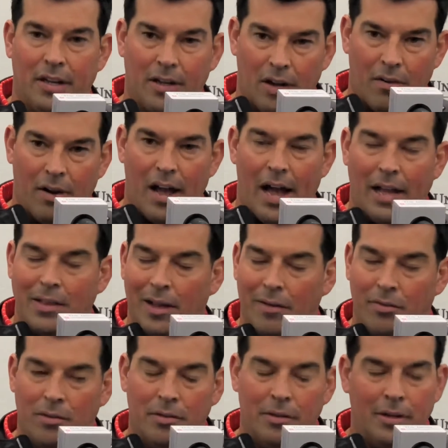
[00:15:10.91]
you know, at a high
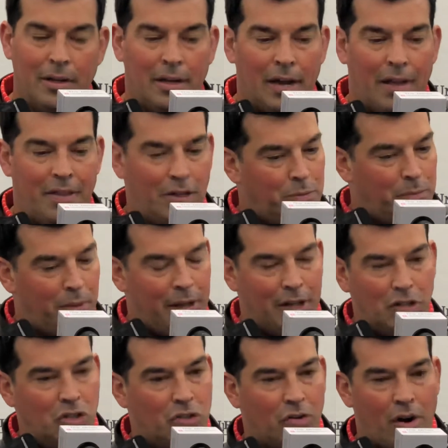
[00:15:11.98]
level. I think he's
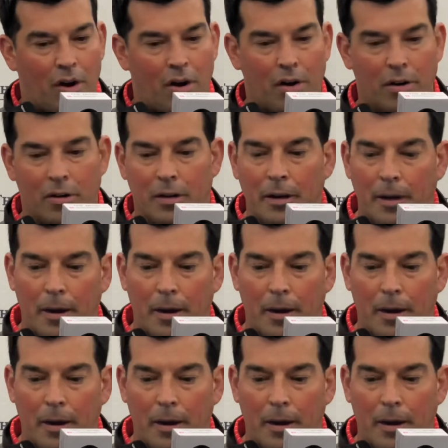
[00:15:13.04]
playing strong,